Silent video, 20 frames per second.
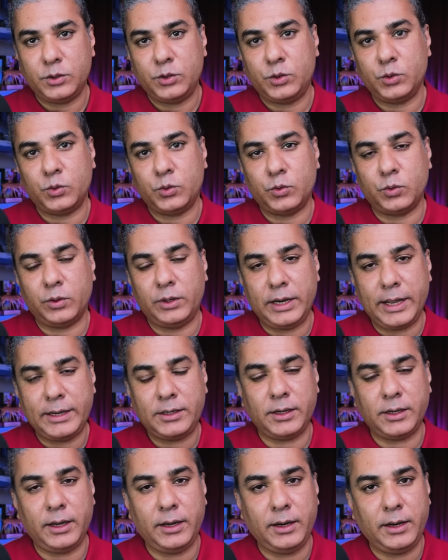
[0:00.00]
to
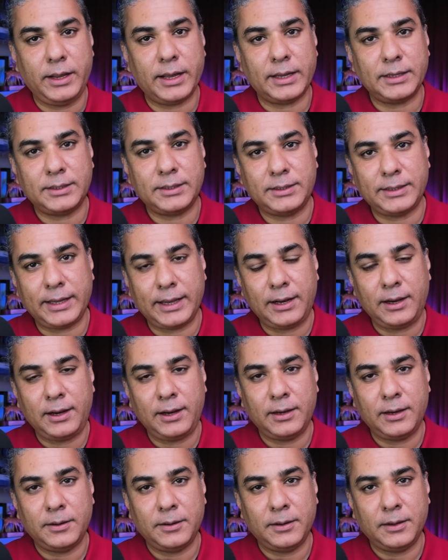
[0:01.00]
let India sell
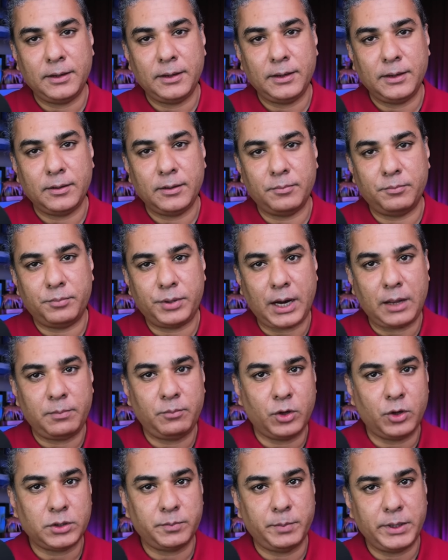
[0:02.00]

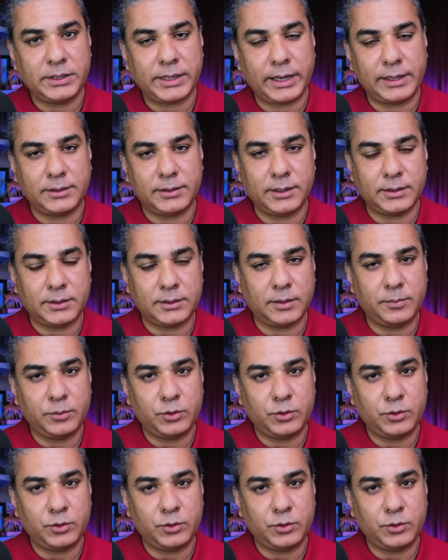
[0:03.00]
BrahMos missile systems